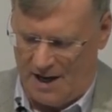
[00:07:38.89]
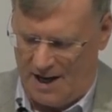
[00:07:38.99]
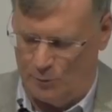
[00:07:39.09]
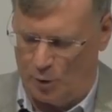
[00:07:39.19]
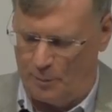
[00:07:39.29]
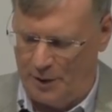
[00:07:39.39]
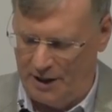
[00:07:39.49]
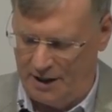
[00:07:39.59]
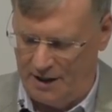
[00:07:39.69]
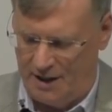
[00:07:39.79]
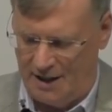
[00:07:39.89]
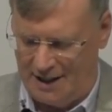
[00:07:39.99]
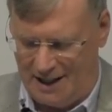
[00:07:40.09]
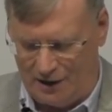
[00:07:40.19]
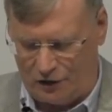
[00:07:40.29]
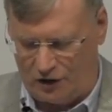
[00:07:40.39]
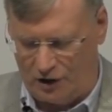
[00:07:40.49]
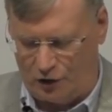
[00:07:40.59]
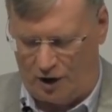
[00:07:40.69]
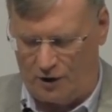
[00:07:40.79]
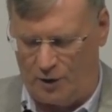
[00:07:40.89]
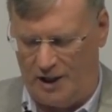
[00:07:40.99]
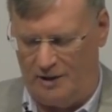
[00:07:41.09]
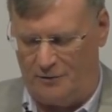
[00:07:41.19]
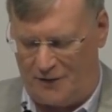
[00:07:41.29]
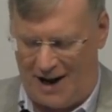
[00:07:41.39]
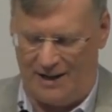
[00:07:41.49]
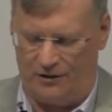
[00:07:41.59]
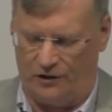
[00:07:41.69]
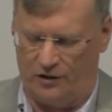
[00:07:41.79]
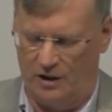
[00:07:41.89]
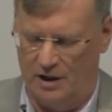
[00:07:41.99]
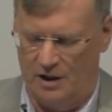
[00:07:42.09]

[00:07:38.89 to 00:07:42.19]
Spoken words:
and were pitted against each other in fights